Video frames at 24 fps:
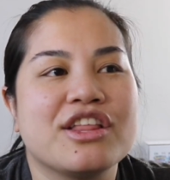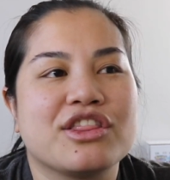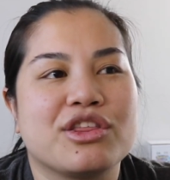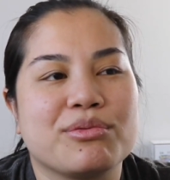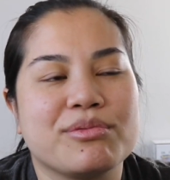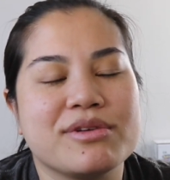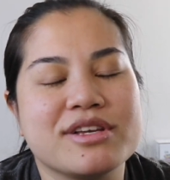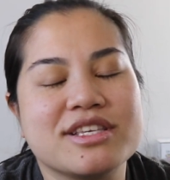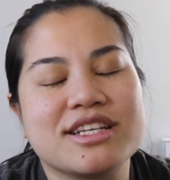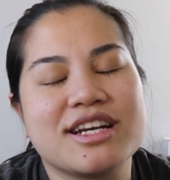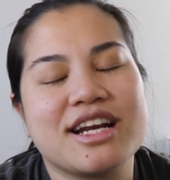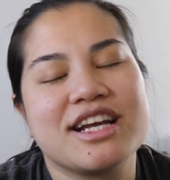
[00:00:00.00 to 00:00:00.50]
The
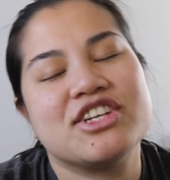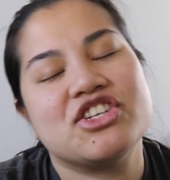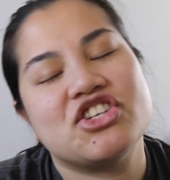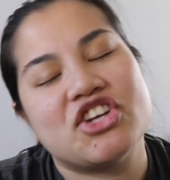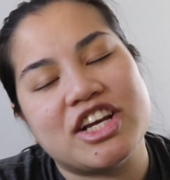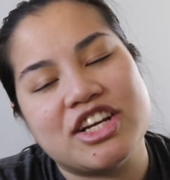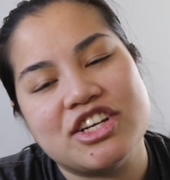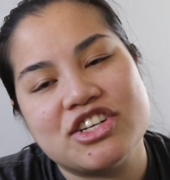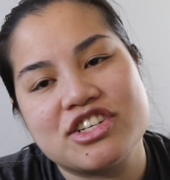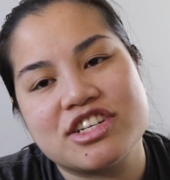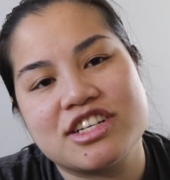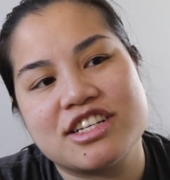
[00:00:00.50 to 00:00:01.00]
reason I
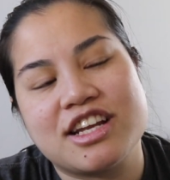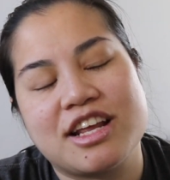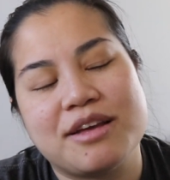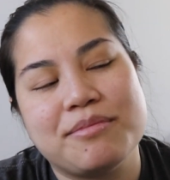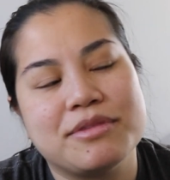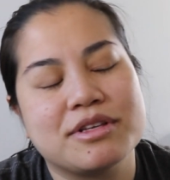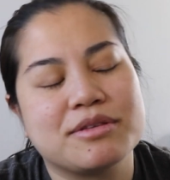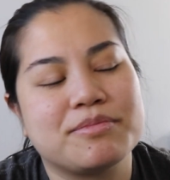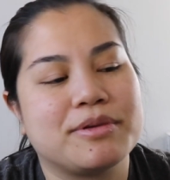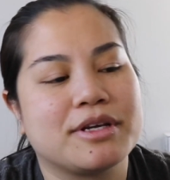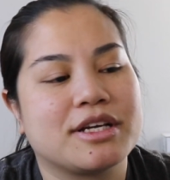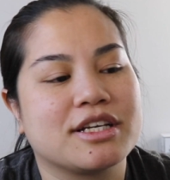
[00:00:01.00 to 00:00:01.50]
changed his
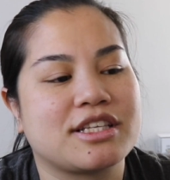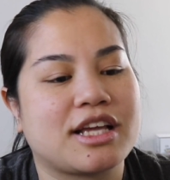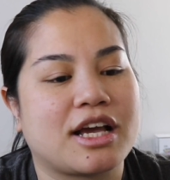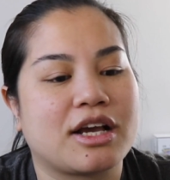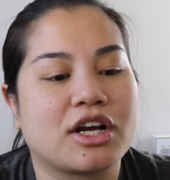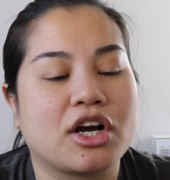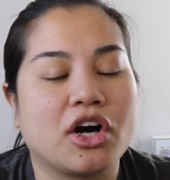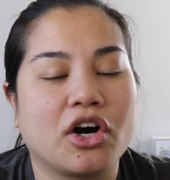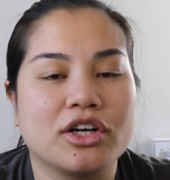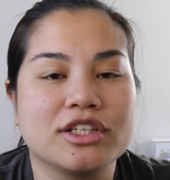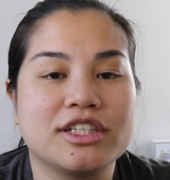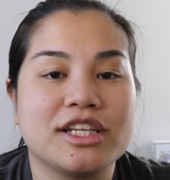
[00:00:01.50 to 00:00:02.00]
name is because I
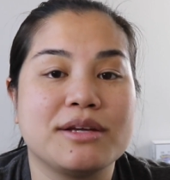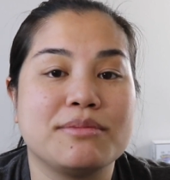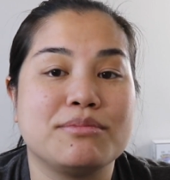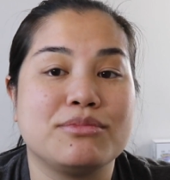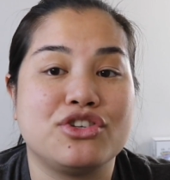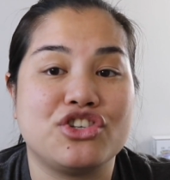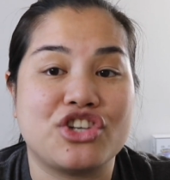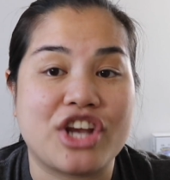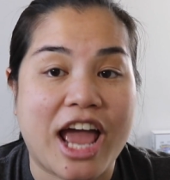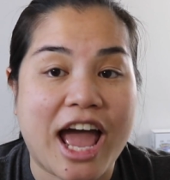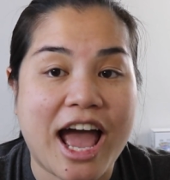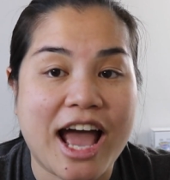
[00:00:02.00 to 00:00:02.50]
called him
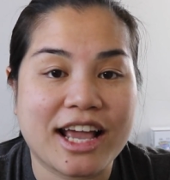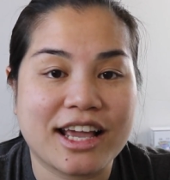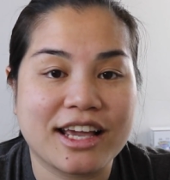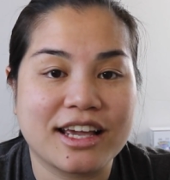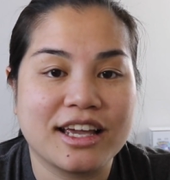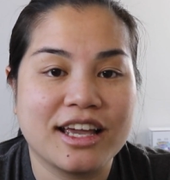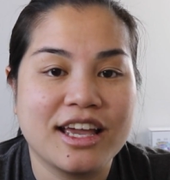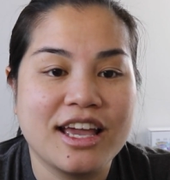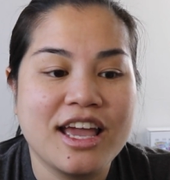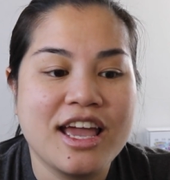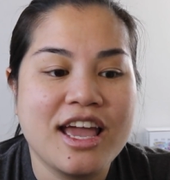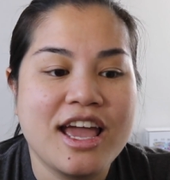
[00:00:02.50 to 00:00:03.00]

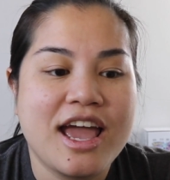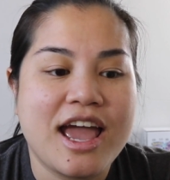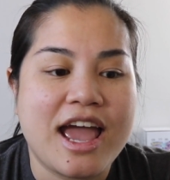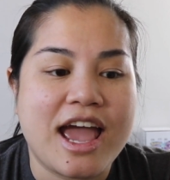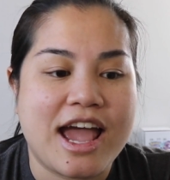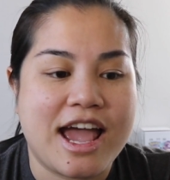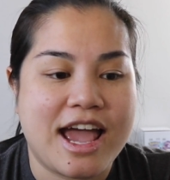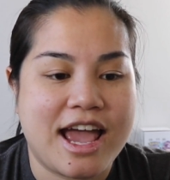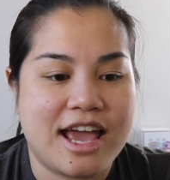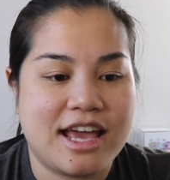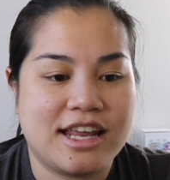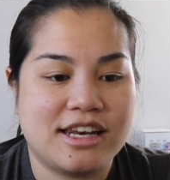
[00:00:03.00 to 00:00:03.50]
Jack,
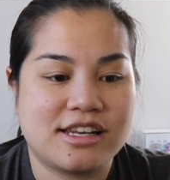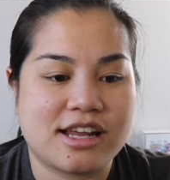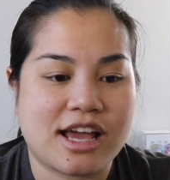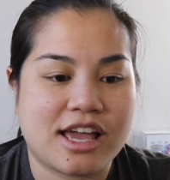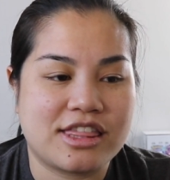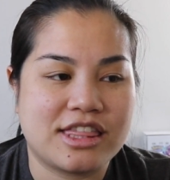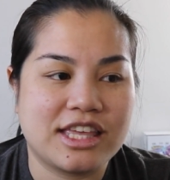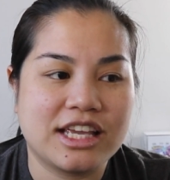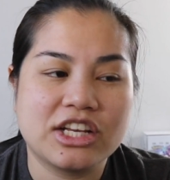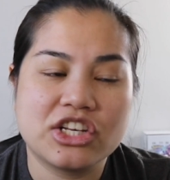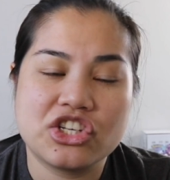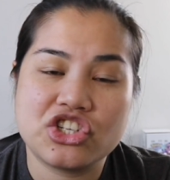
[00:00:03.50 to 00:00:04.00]
and I
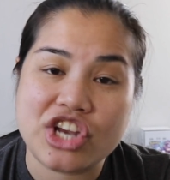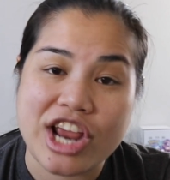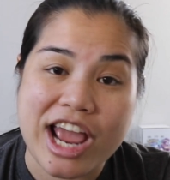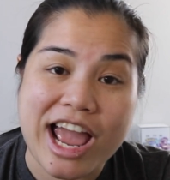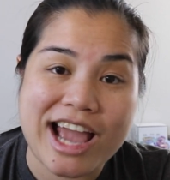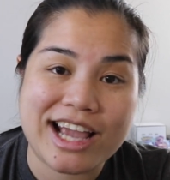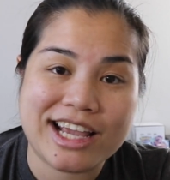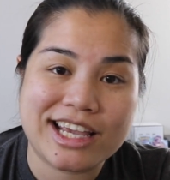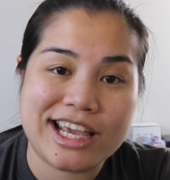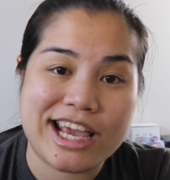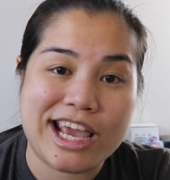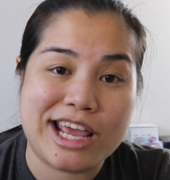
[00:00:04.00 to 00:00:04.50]
think
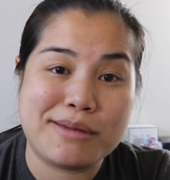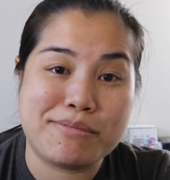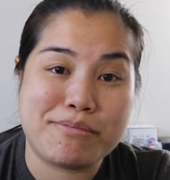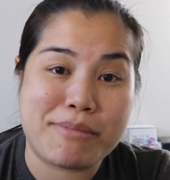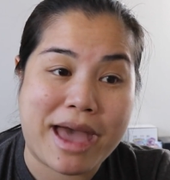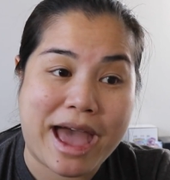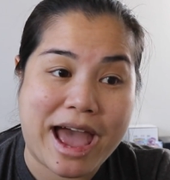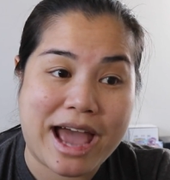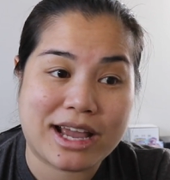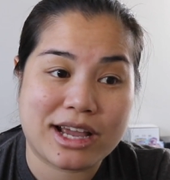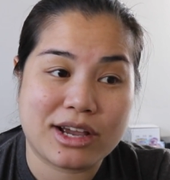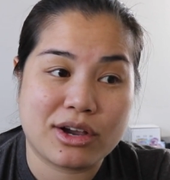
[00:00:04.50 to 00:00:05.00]
Jack and
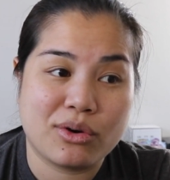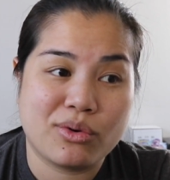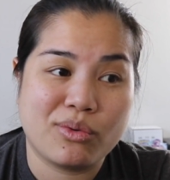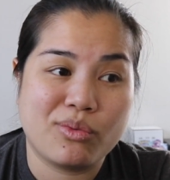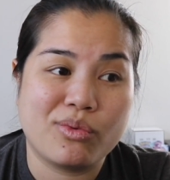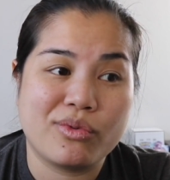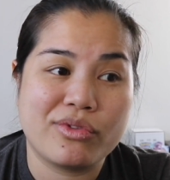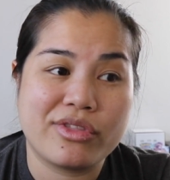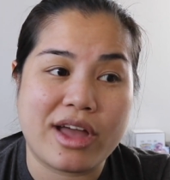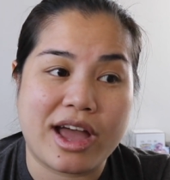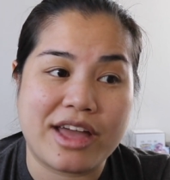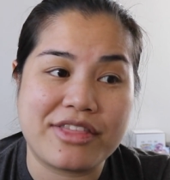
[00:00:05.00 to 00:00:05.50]
Mac,
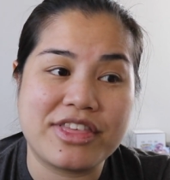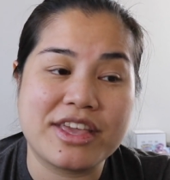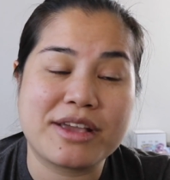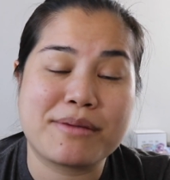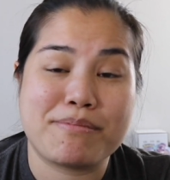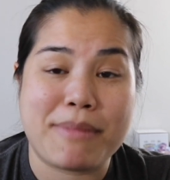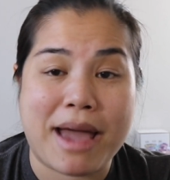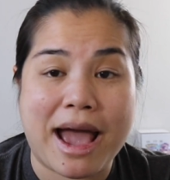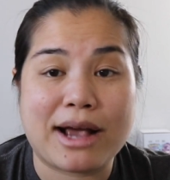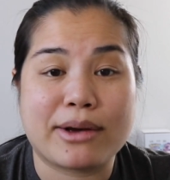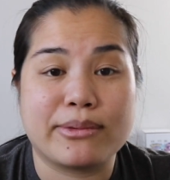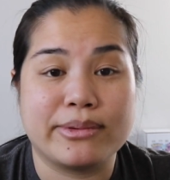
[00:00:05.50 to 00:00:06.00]
I think
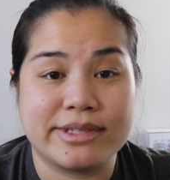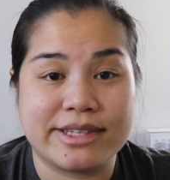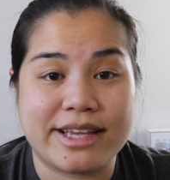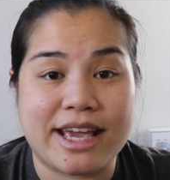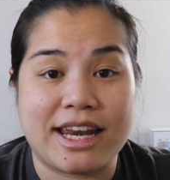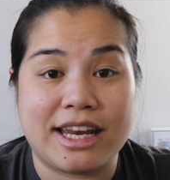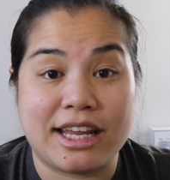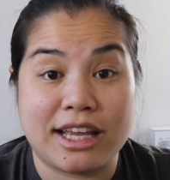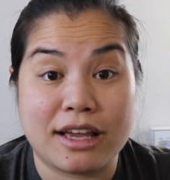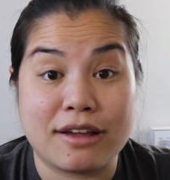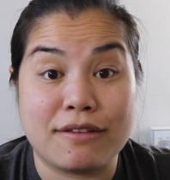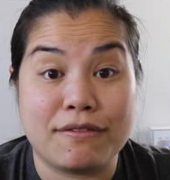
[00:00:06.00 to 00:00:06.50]
Mac was
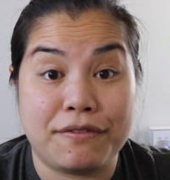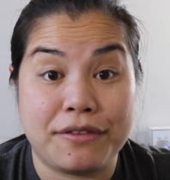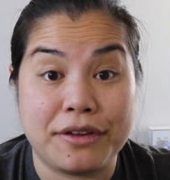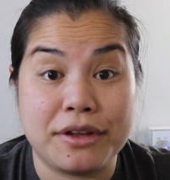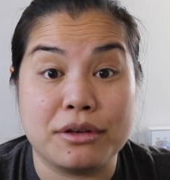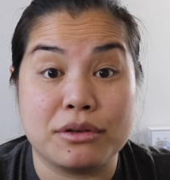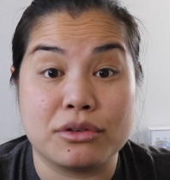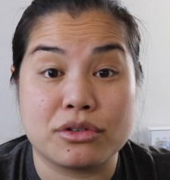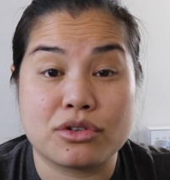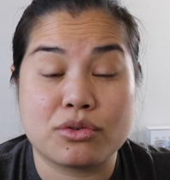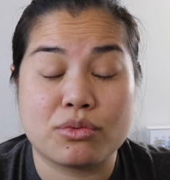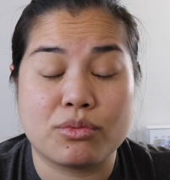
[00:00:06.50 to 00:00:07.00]
getting
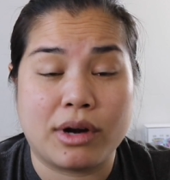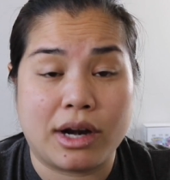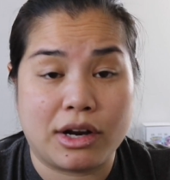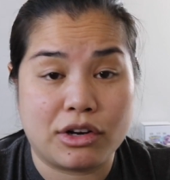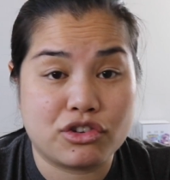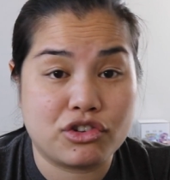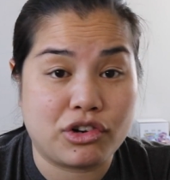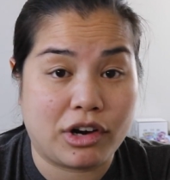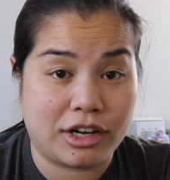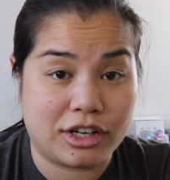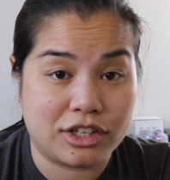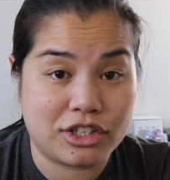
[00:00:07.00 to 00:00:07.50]
confused when I
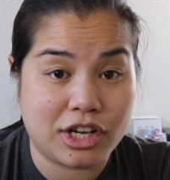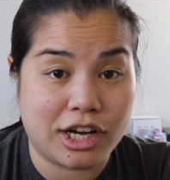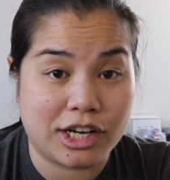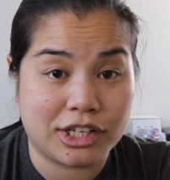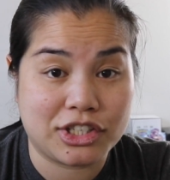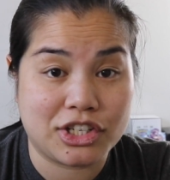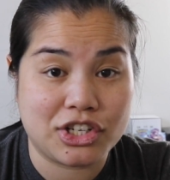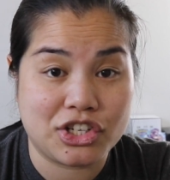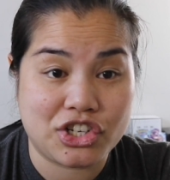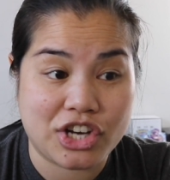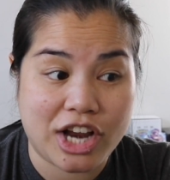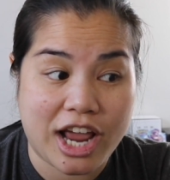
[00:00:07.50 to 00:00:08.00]
was trying to
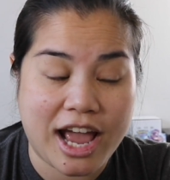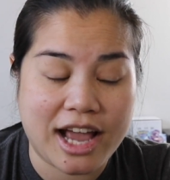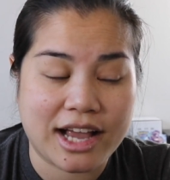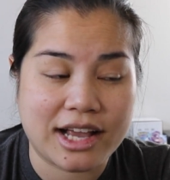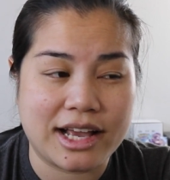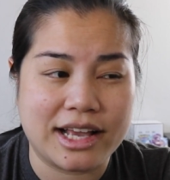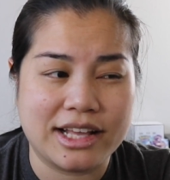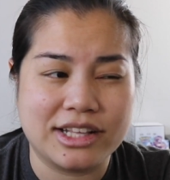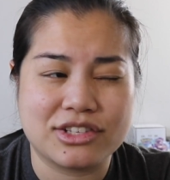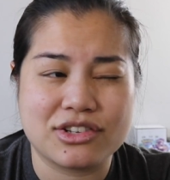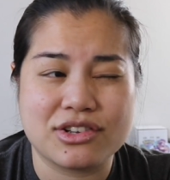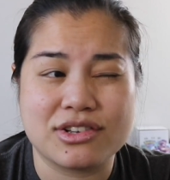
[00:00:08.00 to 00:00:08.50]
talk to
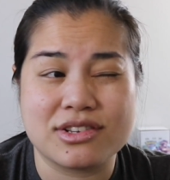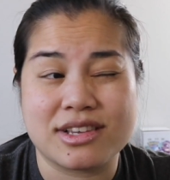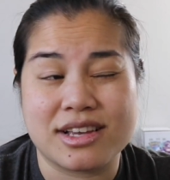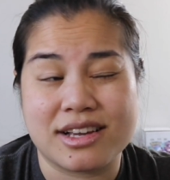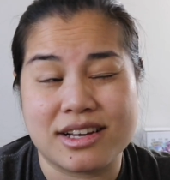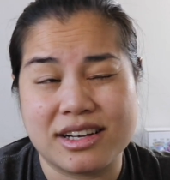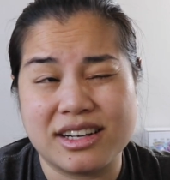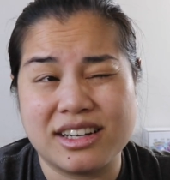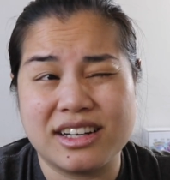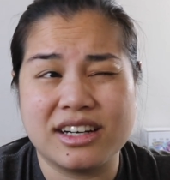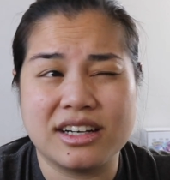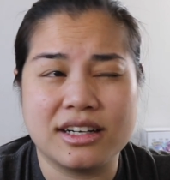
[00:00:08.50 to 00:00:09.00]
Jack, and so I was
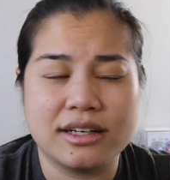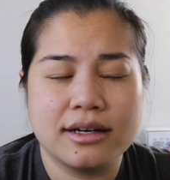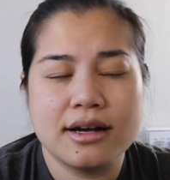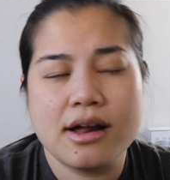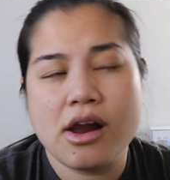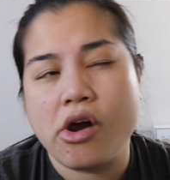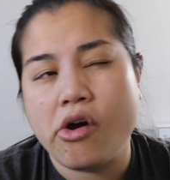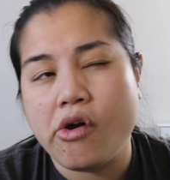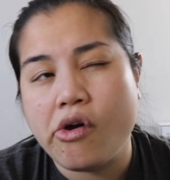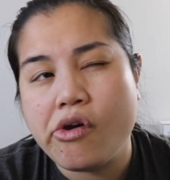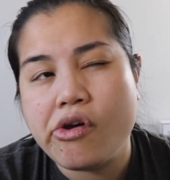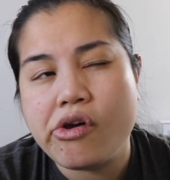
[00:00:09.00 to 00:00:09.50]
like, oh,
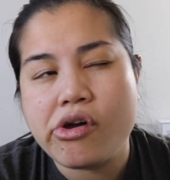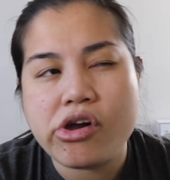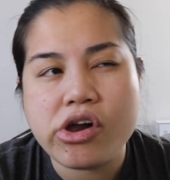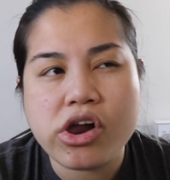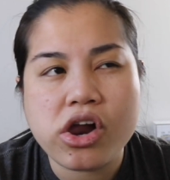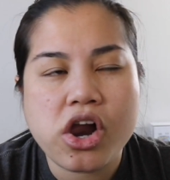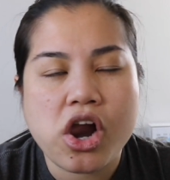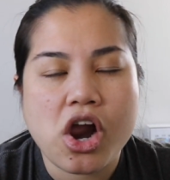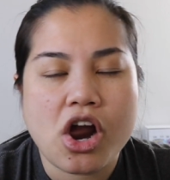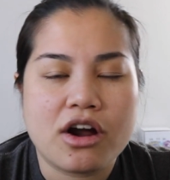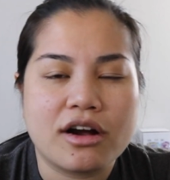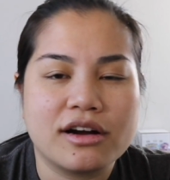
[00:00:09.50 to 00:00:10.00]

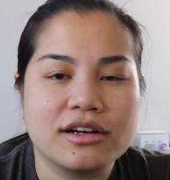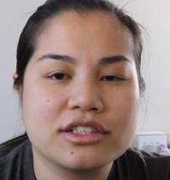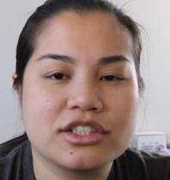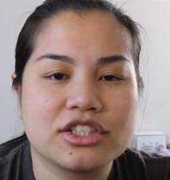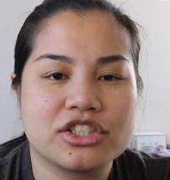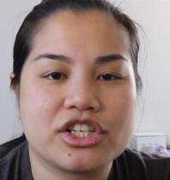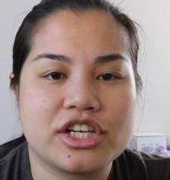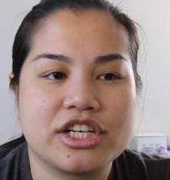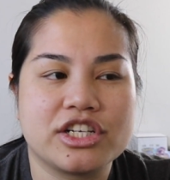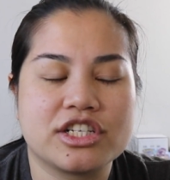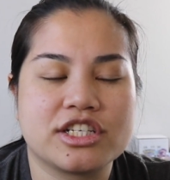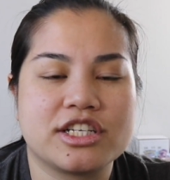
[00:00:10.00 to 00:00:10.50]
eh, I'll
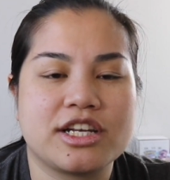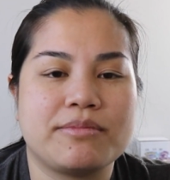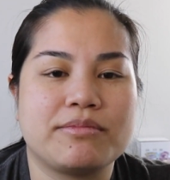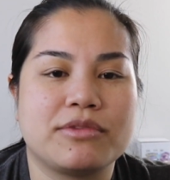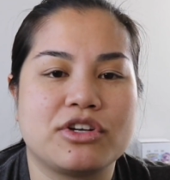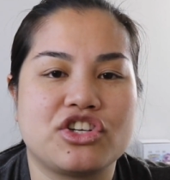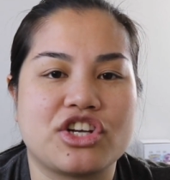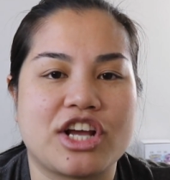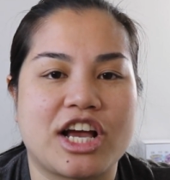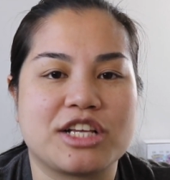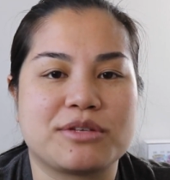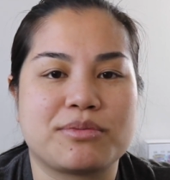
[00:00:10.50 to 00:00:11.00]
just change his name
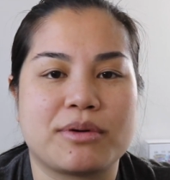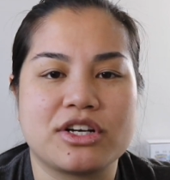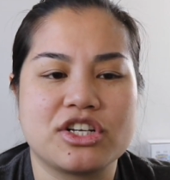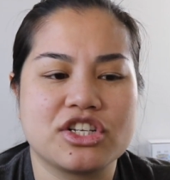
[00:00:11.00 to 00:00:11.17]
to Jasper.